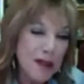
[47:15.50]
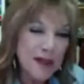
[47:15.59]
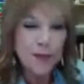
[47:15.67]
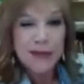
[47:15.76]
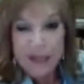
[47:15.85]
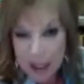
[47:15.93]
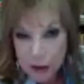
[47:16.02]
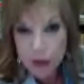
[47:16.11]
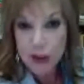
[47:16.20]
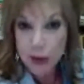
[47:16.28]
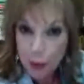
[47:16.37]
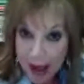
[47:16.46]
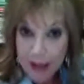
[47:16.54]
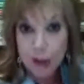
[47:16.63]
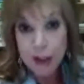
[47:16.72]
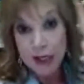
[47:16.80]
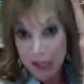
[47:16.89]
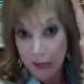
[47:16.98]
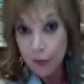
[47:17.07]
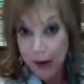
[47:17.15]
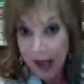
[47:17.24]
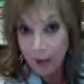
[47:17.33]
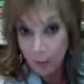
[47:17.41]
What's a potential strategy,
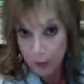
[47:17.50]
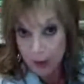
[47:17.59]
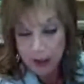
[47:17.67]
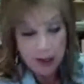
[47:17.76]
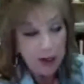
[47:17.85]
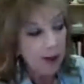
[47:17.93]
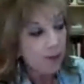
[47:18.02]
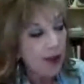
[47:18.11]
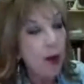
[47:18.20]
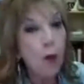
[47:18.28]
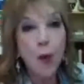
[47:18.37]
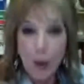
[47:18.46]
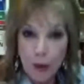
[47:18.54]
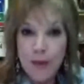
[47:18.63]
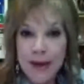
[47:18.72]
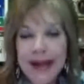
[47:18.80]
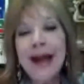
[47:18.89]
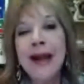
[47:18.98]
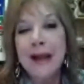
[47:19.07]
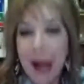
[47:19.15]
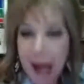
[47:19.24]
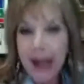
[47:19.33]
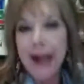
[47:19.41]
if you have one, and what would be
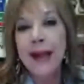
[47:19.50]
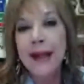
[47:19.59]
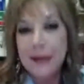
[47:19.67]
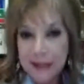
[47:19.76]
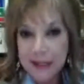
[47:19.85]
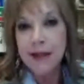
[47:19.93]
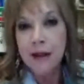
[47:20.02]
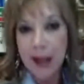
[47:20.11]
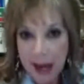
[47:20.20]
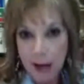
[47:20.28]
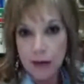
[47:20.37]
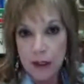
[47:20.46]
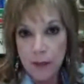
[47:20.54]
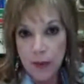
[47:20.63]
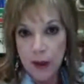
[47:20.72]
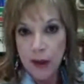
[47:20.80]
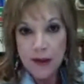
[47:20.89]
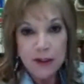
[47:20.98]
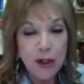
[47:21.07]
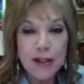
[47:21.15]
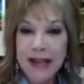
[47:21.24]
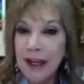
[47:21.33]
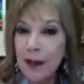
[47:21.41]
an ideal outcome? So
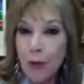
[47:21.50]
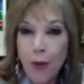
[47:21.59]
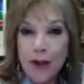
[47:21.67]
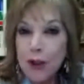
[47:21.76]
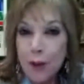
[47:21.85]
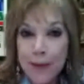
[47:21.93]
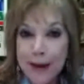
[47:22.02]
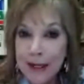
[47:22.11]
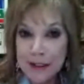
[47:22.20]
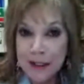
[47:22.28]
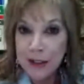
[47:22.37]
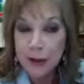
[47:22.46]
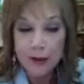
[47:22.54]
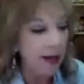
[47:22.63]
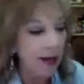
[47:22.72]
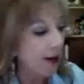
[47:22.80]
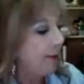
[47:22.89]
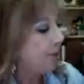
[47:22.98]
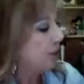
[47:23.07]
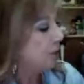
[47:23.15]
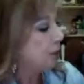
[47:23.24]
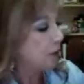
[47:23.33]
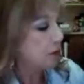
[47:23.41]
you take one, two minutes to do that.
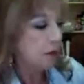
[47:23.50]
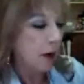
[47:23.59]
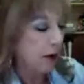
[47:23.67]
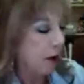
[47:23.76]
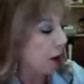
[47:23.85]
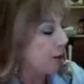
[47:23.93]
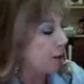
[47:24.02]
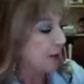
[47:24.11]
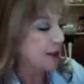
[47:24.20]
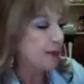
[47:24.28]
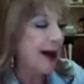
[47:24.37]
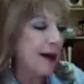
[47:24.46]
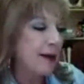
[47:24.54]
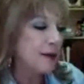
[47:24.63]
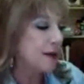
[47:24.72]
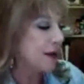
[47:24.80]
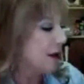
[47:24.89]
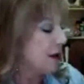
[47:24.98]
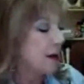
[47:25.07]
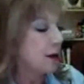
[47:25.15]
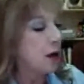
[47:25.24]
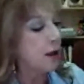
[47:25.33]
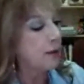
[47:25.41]
Uh, argue with my spouse,
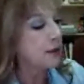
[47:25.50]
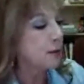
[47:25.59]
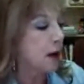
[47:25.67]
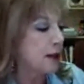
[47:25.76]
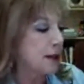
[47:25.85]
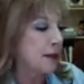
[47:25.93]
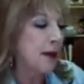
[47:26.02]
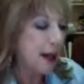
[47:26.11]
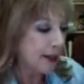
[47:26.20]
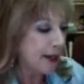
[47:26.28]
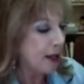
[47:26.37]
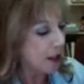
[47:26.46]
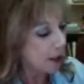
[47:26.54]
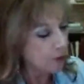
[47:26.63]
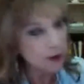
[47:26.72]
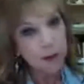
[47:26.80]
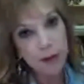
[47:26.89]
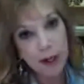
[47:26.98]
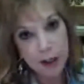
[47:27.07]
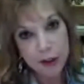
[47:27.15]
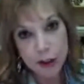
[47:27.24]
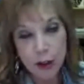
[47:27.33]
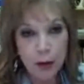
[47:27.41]
oh, I'll call him tomorrow. tell him, honey, I love you so
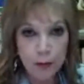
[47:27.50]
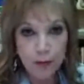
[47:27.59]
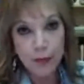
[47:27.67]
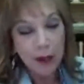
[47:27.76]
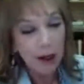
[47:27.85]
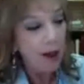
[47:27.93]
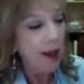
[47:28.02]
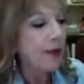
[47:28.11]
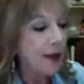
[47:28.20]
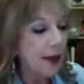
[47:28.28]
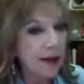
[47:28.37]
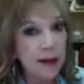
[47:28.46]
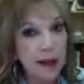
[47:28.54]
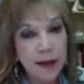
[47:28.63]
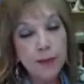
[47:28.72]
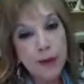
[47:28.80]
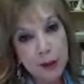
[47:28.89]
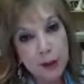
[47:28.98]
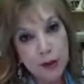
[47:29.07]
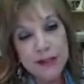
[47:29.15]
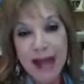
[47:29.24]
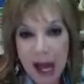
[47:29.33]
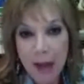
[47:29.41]
much, you know, and then and then picture us
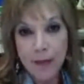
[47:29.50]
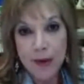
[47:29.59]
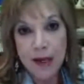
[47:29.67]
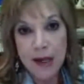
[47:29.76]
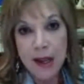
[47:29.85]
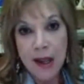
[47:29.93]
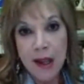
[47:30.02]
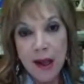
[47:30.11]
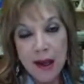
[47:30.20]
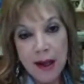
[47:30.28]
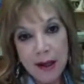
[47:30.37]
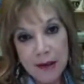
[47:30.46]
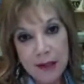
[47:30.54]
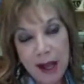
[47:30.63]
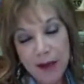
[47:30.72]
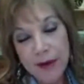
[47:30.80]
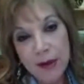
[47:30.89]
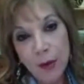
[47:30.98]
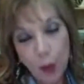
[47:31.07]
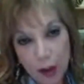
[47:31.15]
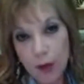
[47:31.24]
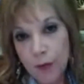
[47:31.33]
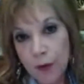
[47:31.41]
happy and having a
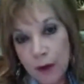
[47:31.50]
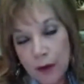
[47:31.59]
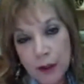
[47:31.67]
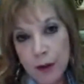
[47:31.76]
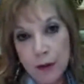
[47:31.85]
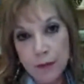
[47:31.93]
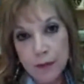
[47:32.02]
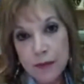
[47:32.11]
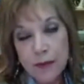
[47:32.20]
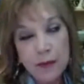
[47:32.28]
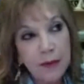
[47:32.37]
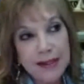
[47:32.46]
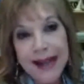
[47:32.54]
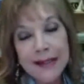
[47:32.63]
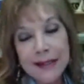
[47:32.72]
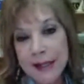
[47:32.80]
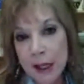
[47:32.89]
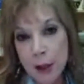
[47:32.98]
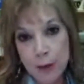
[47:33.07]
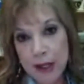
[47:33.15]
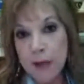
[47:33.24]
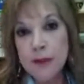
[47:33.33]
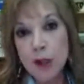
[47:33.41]
wonderful, you know, day together when he
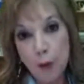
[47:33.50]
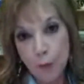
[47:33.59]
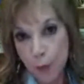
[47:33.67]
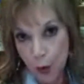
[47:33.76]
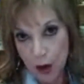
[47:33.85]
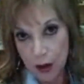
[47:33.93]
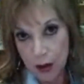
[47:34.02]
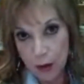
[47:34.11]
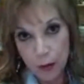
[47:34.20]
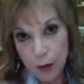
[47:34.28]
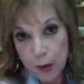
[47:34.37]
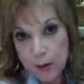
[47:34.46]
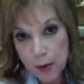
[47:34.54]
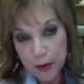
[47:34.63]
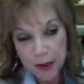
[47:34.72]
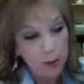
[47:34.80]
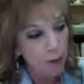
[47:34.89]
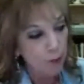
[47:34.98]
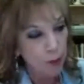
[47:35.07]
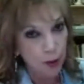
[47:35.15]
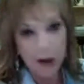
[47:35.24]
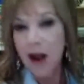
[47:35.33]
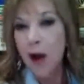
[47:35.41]
comes home from work or when we both come home from work
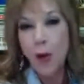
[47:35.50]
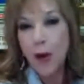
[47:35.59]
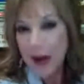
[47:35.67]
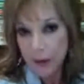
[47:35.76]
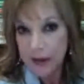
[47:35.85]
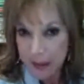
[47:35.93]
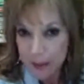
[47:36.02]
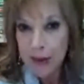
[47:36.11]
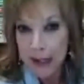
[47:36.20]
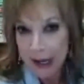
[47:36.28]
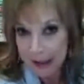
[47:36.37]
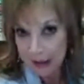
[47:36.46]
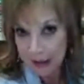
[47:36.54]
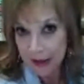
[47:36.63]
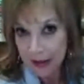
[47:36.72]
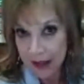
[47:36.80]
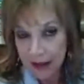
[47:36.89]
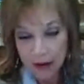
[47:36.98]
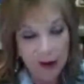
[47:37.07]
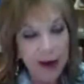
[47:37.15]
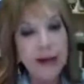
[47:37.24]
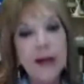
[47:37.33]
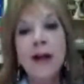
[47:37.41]
whatever something like like that all
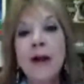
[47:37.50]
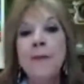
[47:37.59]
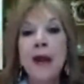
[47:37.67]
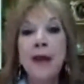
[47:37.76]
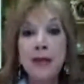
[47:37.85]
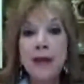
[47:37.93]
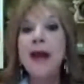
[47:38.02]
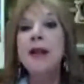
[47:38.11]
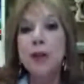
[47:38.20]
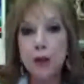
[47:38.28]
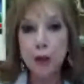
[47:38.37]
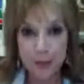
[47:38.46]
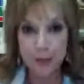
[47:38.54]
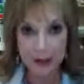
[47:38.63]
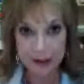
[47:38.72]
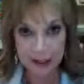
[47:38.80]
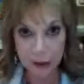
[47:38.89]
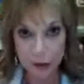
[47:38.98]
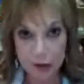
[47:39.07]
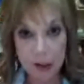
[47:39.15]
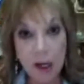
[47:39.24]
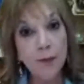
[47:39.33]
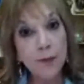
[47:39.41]
right and then you do your meditation
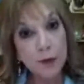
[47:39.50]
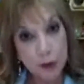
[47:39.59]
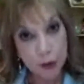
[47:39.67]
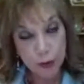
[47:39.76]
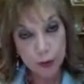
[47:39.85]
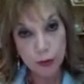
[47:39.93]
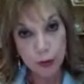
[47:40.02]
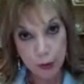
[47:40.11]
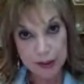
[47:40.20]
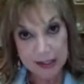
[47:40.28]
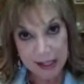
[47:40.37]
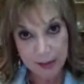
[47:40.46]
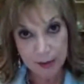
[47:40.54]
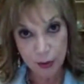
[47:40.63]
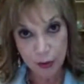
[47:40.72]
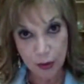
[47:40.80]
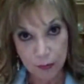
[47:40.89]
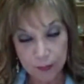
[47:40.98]
to do the sleep control